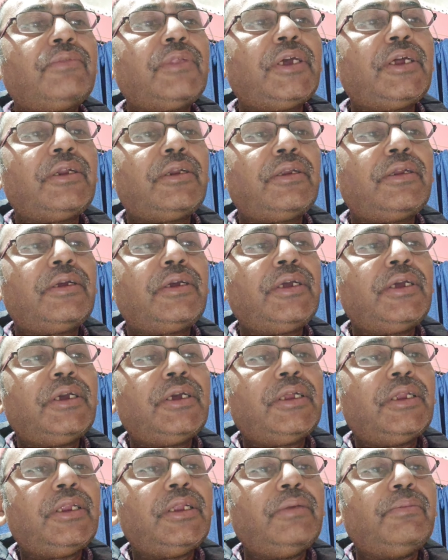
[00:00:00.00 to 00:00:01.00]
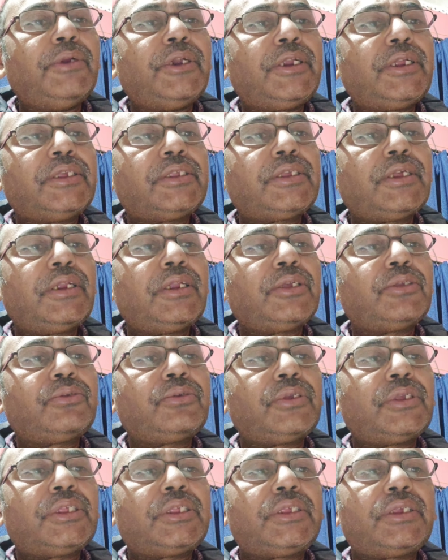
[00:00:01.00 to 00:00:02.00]
the limitation
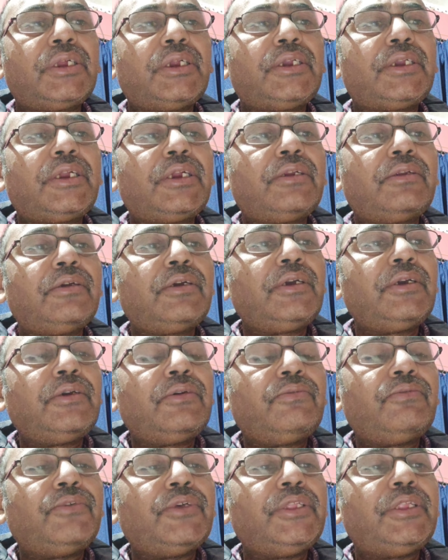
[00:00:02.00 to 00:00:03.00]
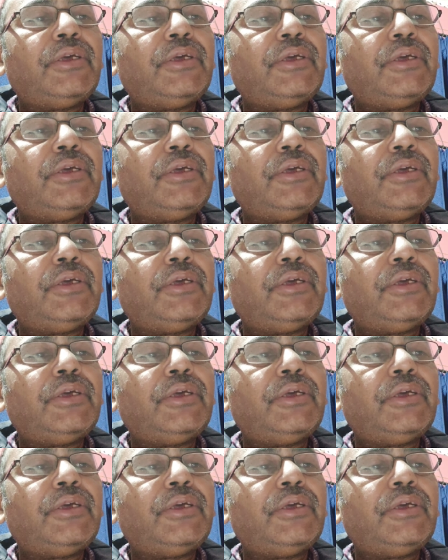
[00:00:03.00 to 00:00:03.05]
associated with